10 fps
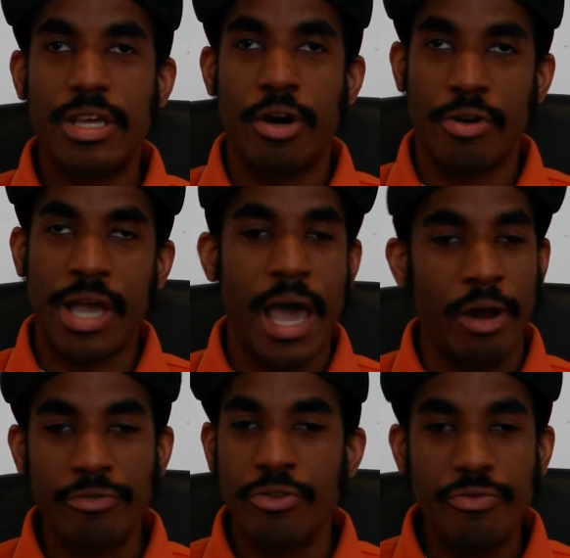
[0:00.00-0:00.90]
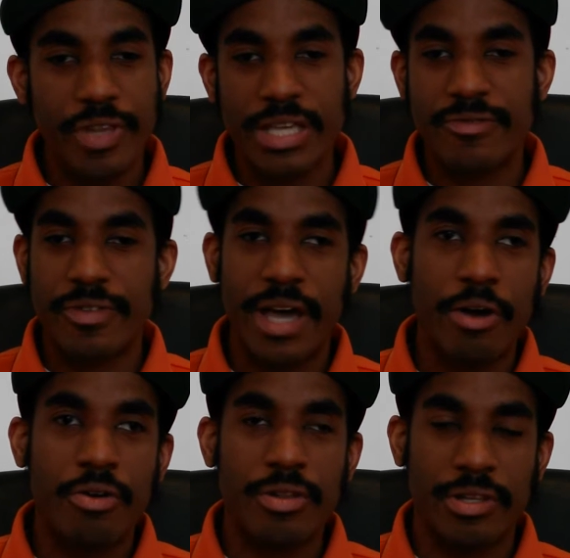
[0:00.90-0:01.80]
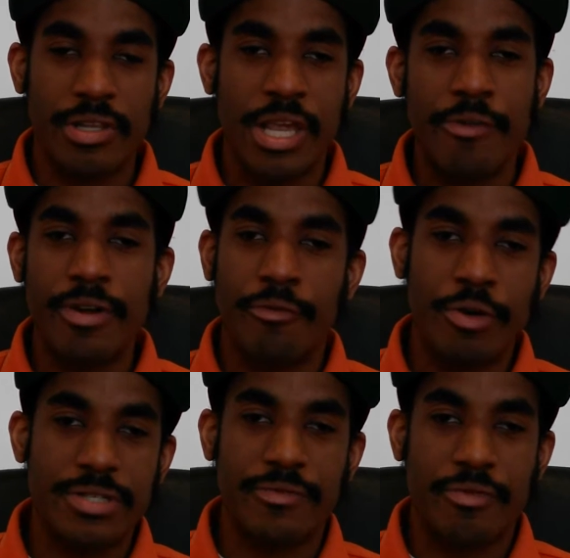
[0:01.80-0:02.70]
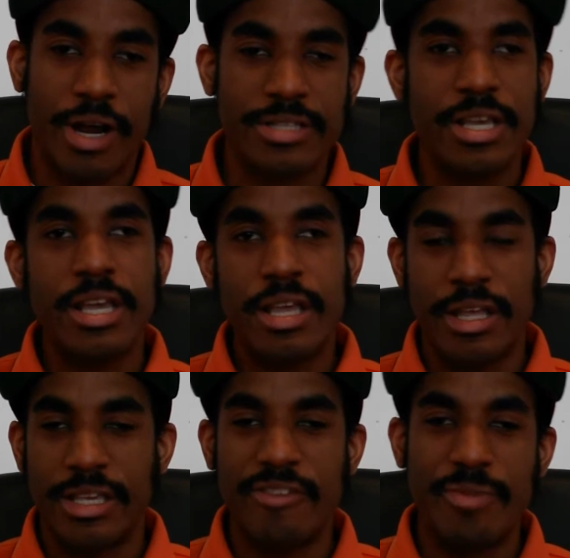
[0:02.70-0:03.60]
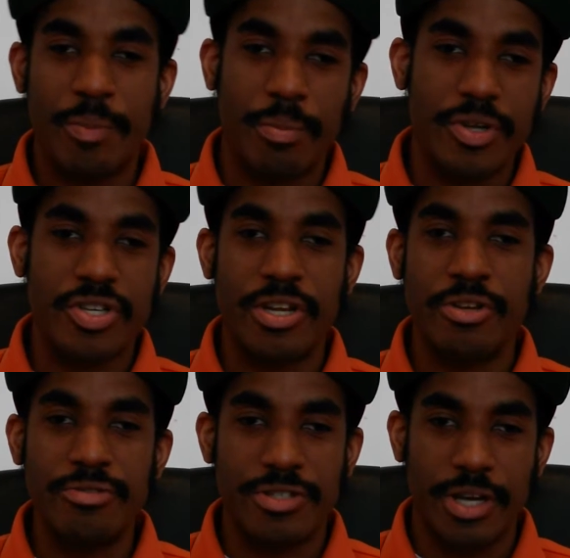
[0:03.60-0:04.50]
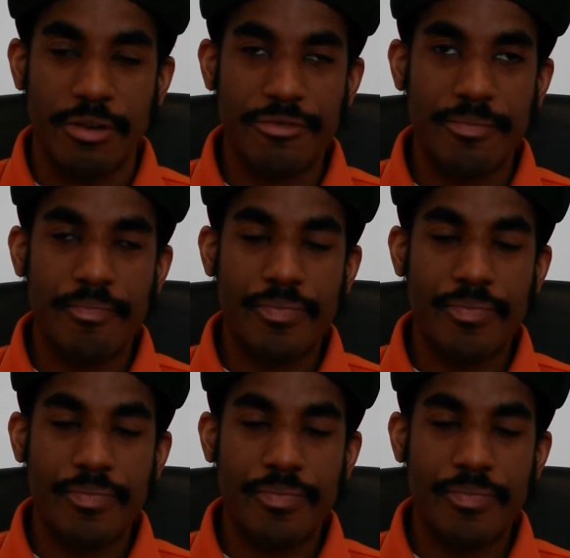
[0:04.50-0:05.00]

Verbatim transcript: Okay, I don't do things without hearing the voice of Christ and giving me permission to do stuff.